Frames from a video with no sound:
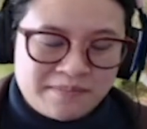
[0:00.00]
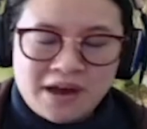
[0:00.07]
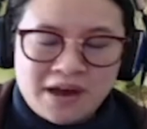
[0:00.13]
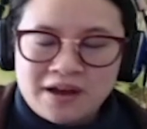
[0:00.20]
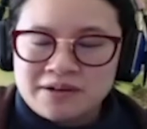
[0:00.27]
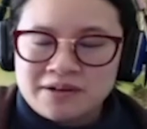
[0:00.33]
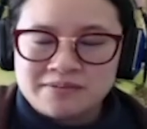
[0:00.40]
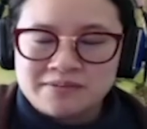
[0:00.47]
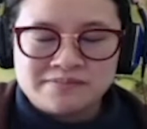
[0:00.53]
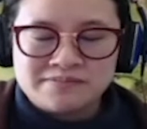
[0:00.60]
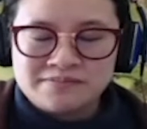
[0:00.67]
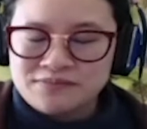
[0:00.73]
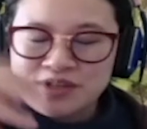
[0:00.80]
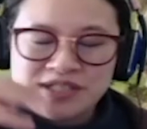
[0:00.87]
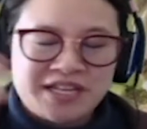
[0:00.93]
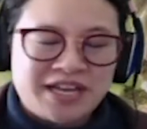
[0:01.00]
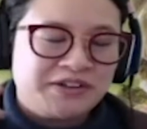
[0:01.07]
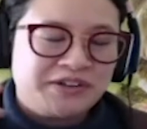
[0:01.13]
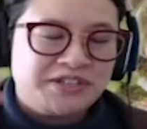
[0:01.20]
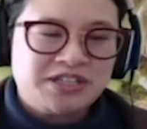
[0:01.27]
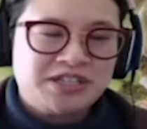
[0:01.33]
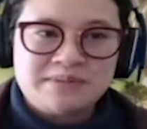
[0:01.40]

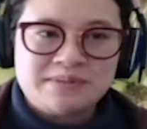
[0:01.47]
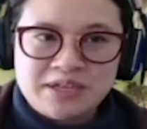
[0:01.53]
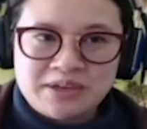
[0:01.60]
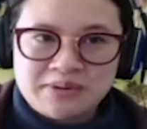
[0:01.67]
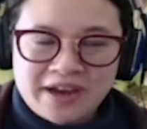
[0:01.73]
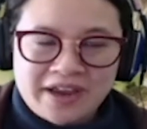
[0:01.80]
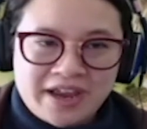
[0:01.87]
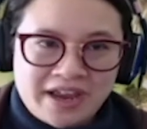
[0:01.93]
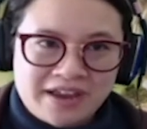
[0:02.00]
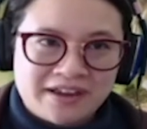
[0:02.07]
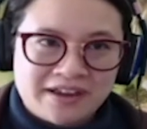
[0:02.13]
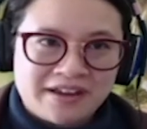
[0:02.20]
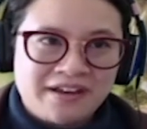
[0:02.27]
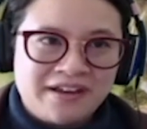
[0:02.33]
LGBTQIA